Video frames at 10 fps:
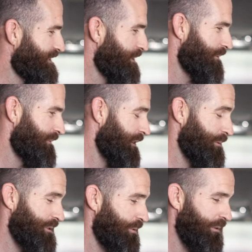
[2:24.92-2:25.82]
so it
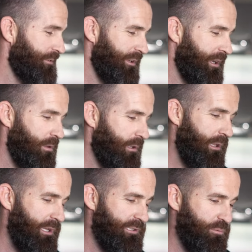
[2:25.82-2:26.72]
was cool. It was like all the
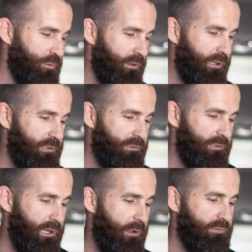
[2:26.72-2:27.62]
classes were great,
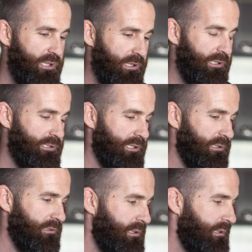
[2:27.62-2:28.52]
and obviously I like
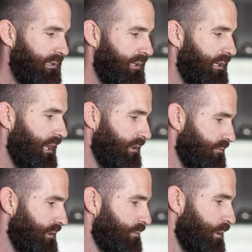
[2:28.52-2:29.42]
seeing uh,
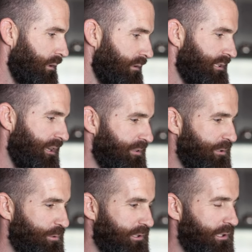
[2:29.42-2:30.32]
Andrea win because obviously
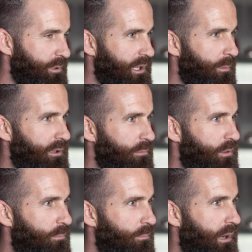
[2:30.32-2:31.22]
there was a little bit coming in
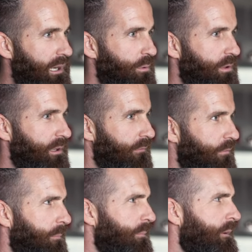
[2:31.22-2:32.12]
with bodybuilding
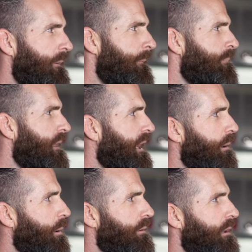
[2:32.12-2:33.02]
from I can't
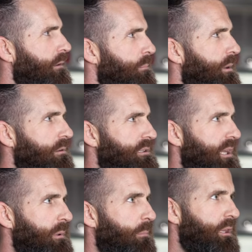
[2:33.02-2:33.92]
remember the other competitor's
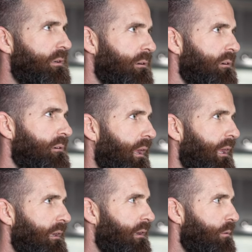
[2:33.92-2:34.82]
name that beat her
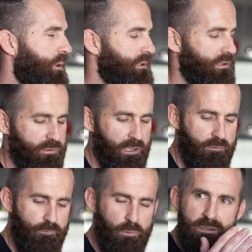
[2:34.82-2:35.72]
at uh, Wings of Strength
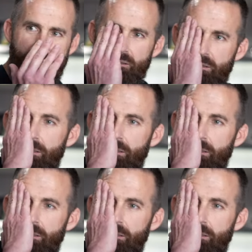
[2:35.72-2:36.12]
a few weeks ago.